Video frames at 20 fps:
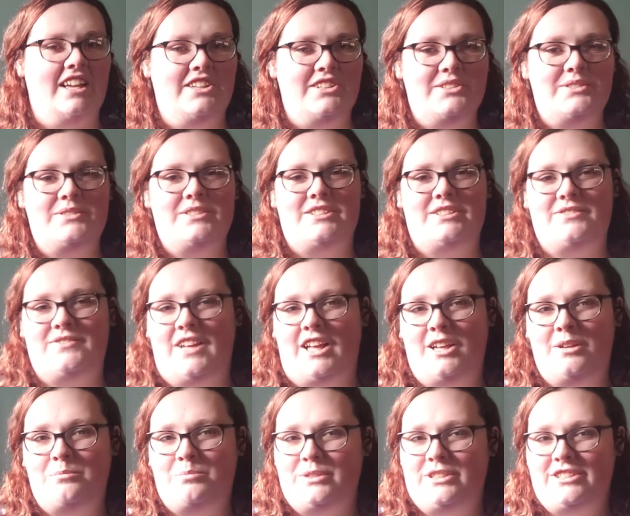knew it was the
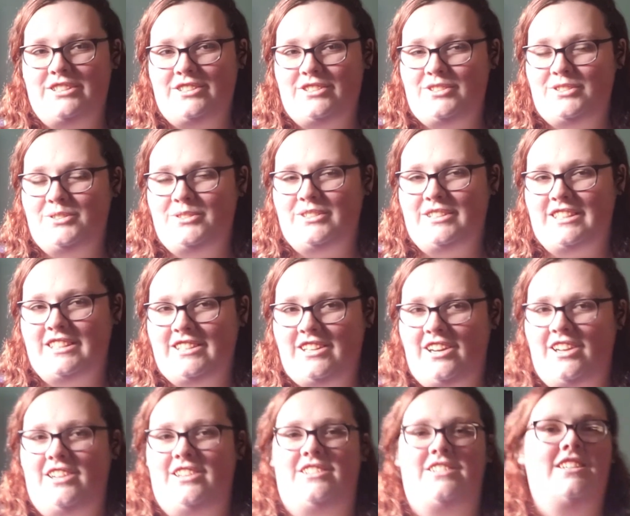Valid Princess doing it
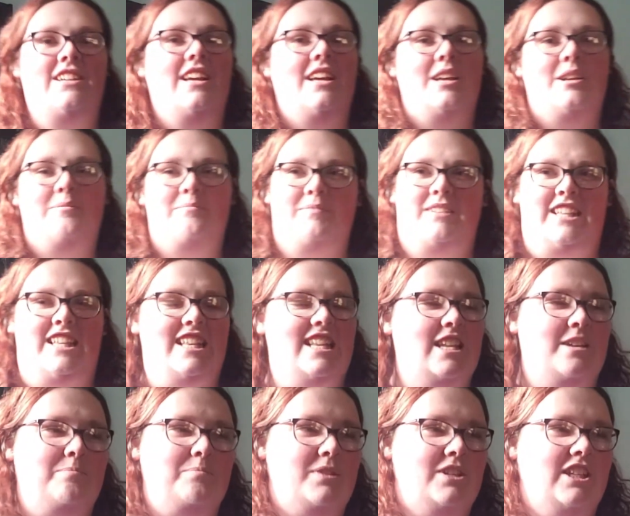all,
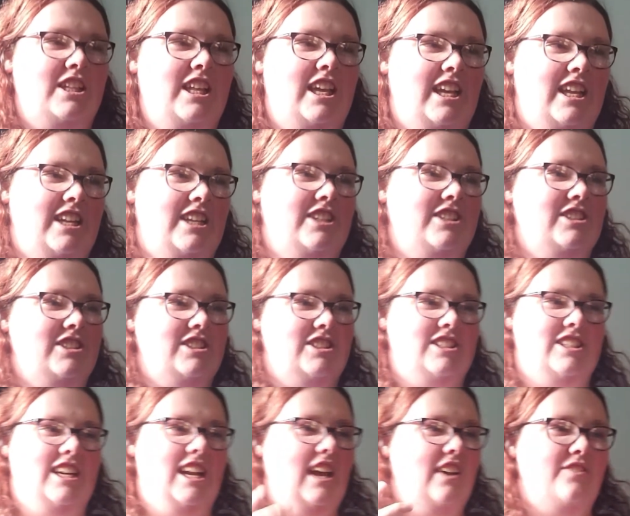manipulating her
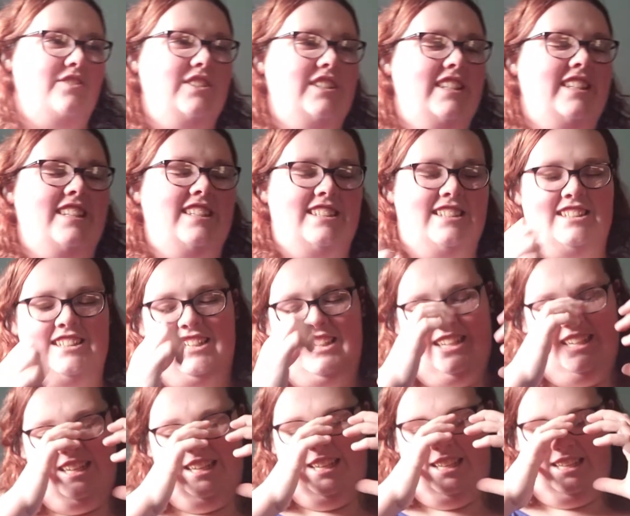and everything.
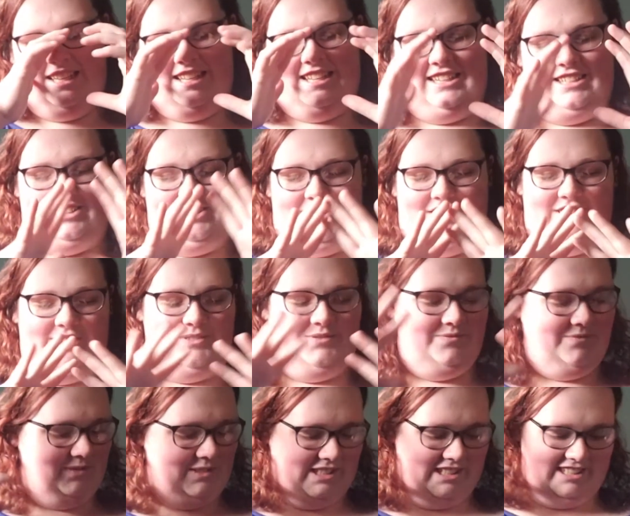I just
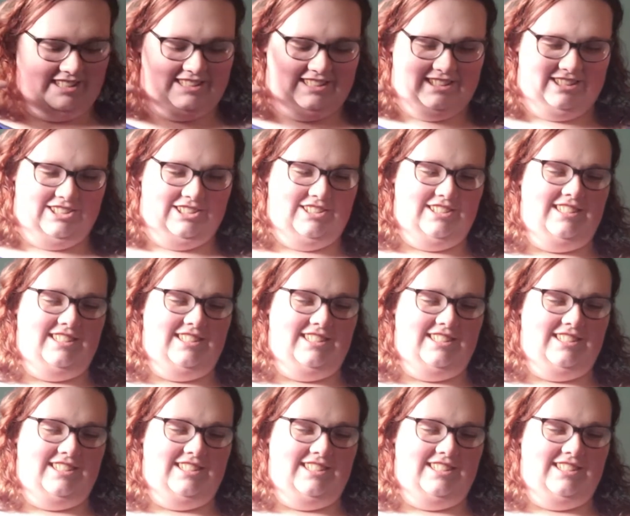wanted to